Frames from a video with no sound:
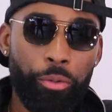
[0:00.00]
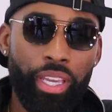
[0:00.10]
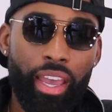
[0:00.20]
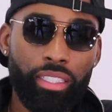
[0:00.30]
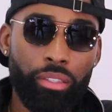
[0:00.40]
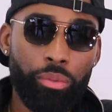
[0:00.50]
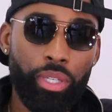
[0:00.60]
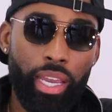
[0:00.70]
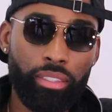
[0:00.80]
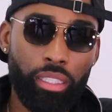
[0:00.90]
We
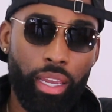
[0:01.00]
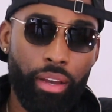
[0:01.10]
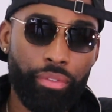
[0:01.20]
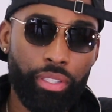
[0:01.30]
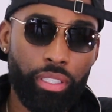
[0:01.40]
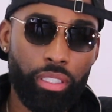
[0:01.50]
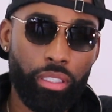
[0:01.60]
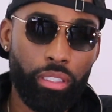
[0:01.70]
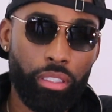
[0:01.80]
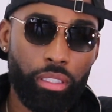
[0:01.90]
actually have
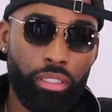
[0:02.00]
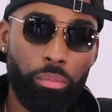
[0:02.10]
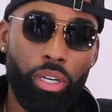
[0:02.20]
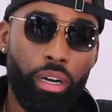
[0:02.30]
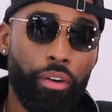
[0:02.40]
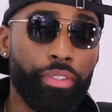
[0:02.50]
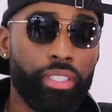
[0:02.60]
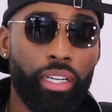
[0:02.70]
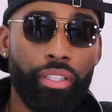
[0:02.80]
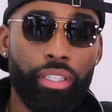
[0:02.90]
a small office
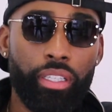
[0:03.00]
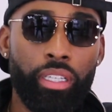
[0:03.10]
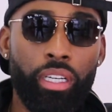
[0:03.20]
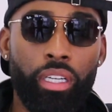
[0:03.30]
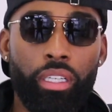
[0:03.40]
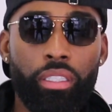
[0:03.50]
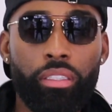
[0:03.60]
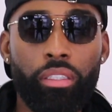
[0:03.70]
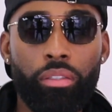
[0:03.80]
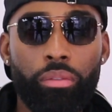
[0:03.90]
out here.
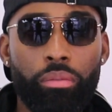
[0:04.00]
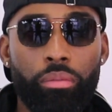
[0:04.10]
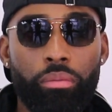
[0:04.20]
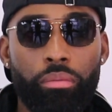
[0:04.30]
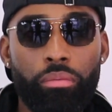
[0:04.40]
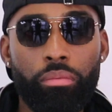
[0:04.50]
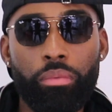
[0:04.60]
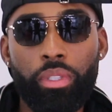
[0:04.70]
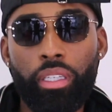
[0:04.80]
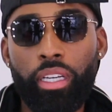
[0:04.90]
So
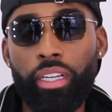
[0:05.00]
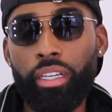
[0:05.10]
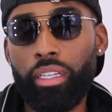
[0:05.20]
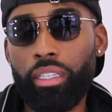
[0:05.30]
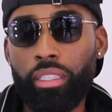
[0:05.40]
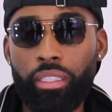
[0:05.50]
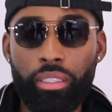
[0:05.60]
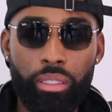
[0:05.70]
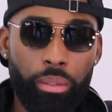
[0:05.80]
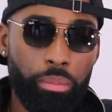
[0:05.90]
we're here
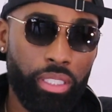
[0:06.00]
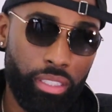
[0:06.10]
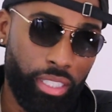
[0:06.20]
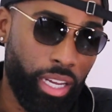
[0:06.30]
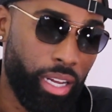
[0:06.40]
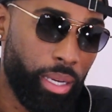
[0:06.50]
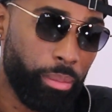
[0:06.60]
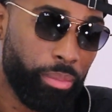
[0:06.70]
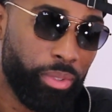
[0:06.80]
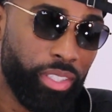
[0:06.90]
this
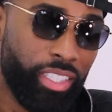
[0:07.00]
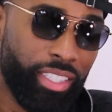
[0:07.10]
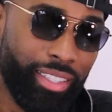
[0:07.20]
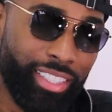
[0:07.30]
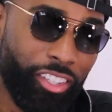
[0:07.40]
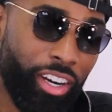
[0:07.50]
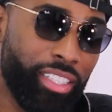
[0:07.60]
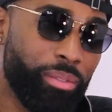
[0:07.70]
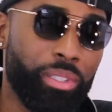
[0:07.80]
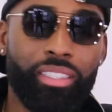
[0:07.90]
time. It's
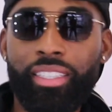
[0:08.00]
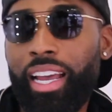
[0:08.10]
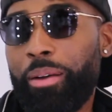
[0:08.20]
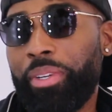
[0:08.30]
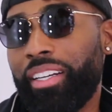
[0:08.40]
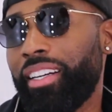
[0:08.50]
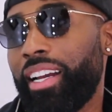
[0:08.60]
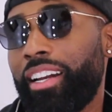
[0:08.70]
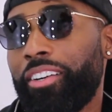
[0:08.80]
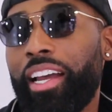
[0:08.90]
crazy because now I'm here and
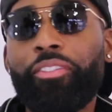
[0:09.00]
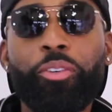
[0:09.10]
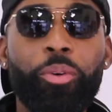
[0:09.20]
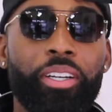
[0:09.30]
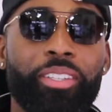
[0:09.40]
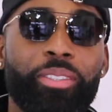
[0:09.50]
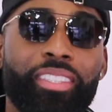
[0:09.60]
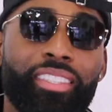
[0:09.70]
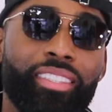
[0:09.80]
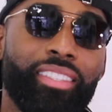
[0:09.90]
I don't have to work,
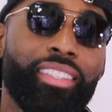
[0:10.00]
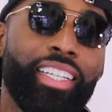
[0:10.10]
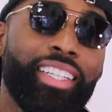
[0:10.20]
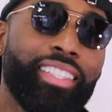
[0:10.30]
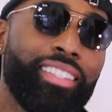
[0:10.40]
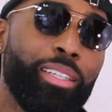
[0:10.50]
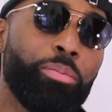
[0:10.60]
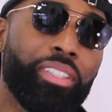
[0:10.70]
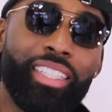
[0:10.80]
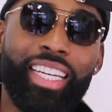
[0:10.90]
which is
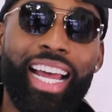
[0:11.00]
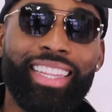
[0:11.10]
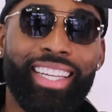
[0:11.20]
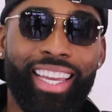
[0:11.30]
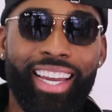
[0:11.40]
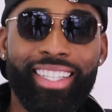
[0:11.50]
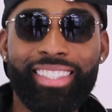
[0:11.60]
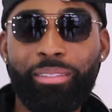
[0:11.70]
typically not the case.